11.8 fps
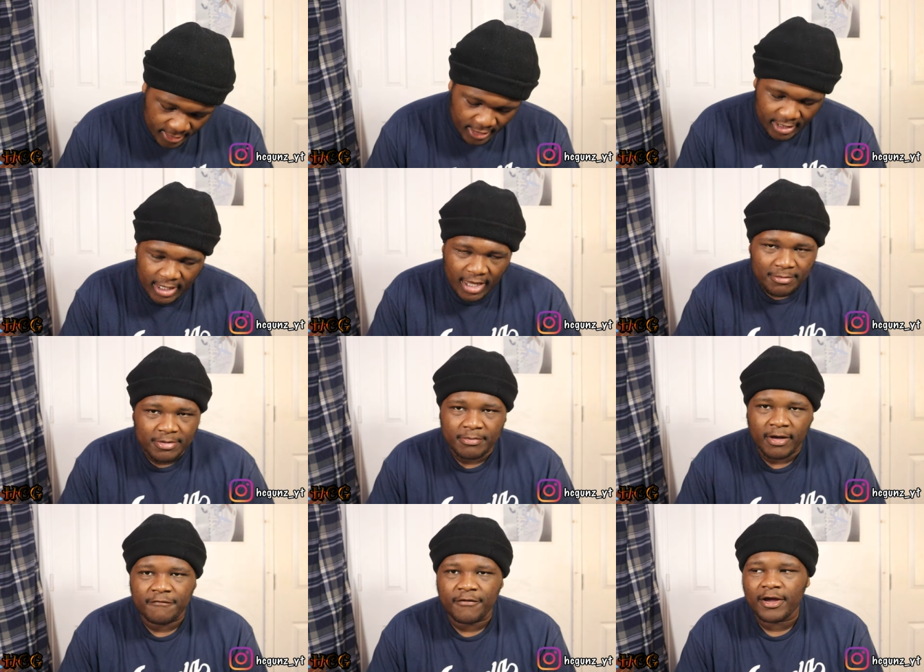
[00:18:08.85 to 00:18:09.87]
It can't be
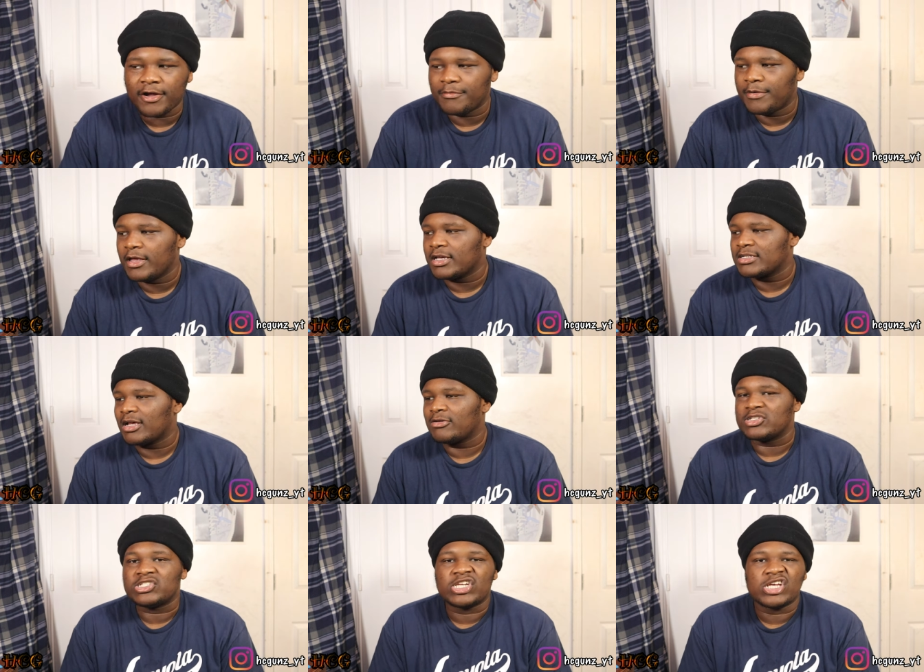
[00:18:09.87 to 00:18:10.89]
my firing pin because I
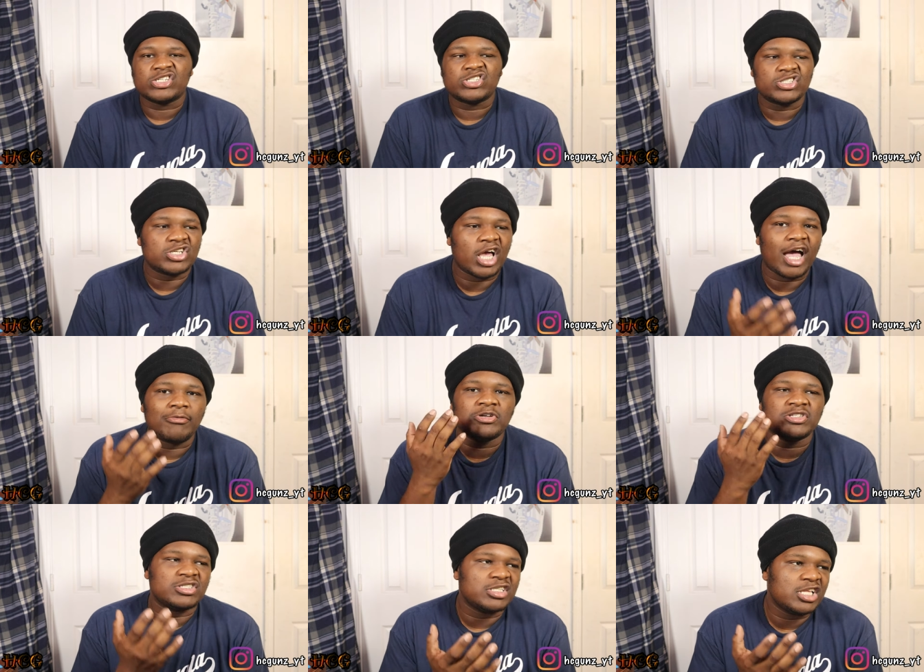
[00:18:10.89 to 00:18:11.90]
was just I
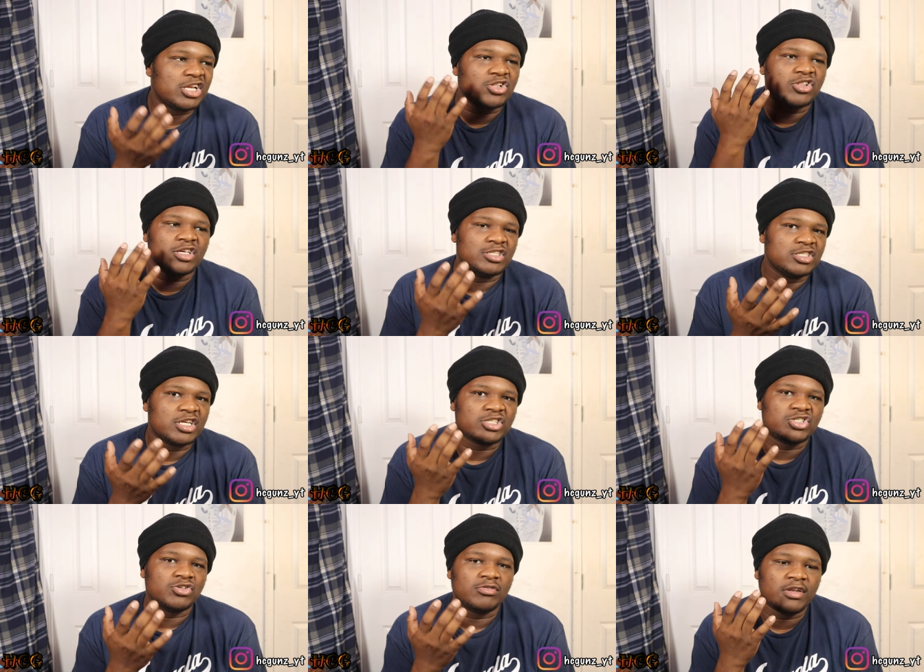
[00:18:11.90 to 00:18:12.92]
was literally
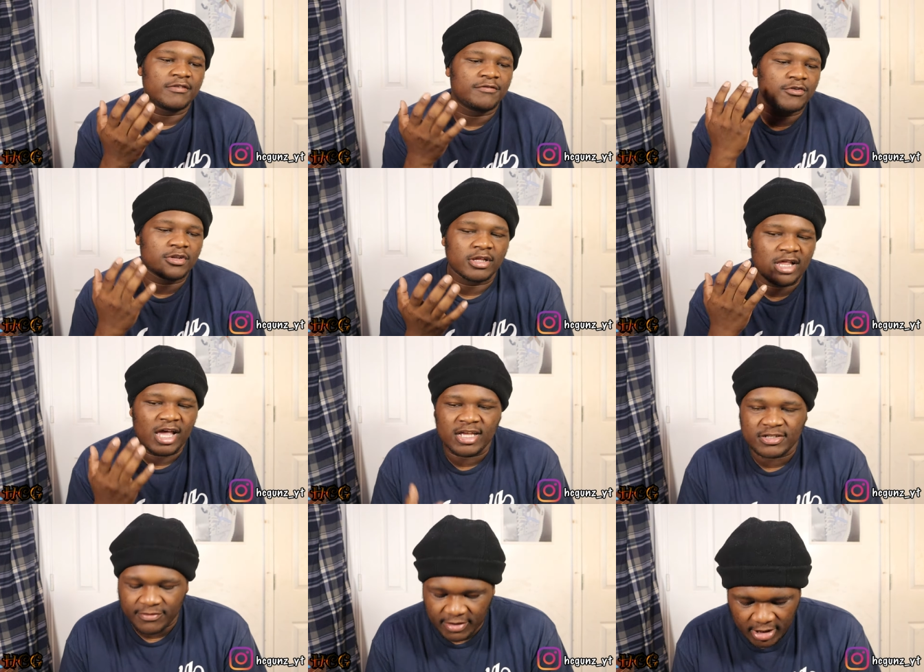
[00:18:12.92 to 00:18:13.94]
just shooting it for the
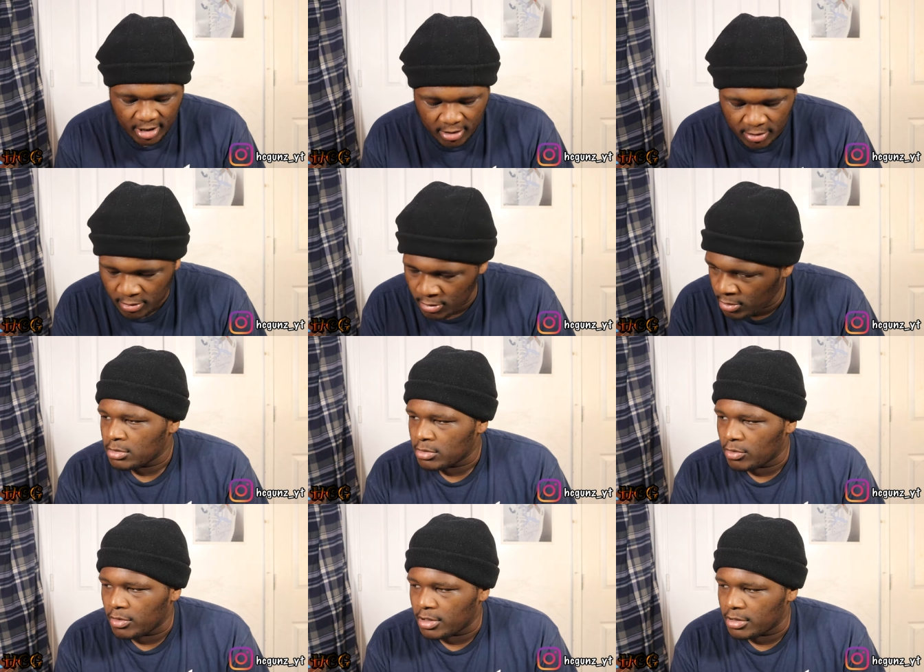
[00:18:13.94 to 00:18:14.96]
last video
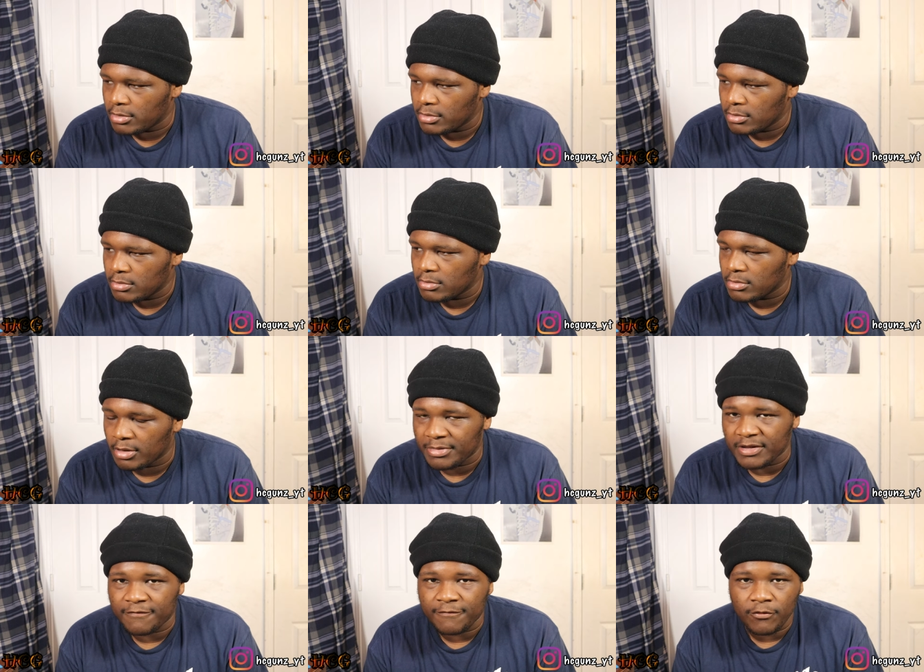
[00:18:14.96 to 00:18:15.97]
or the
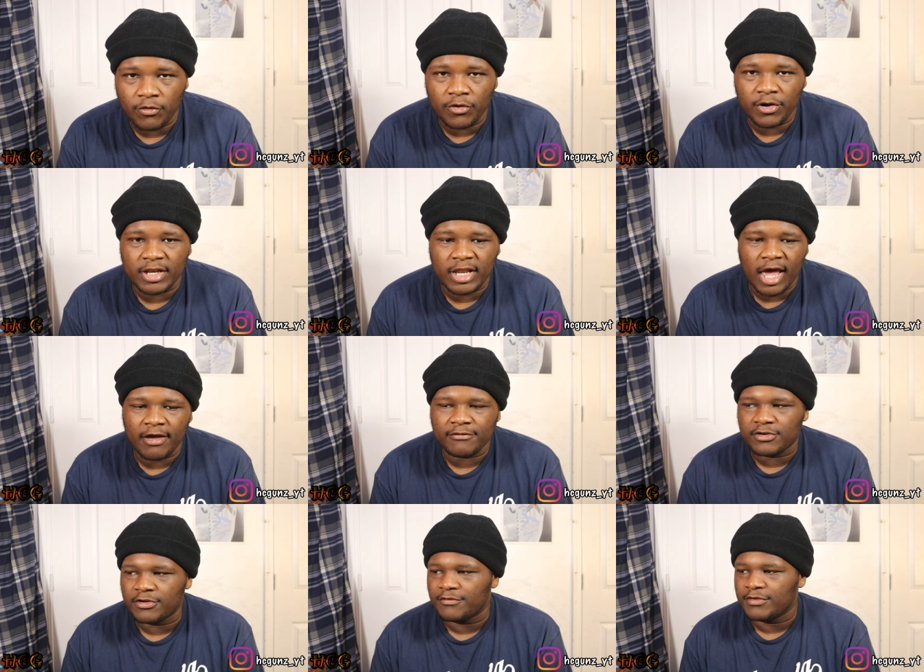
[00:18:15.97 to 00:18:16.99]
before and
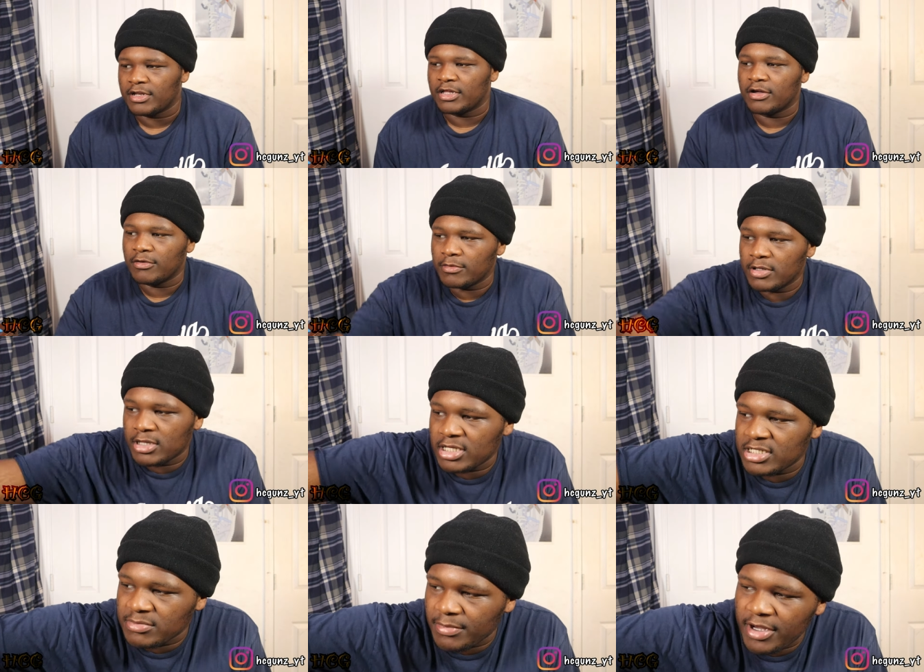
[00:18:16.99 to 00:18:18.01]
after video with
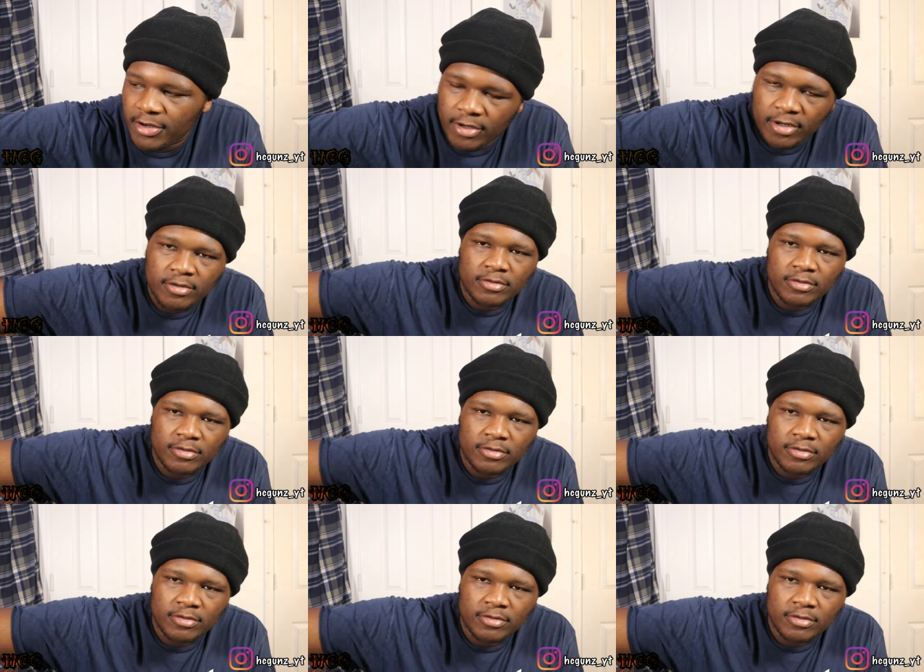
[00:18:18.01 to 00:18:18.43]
this barrel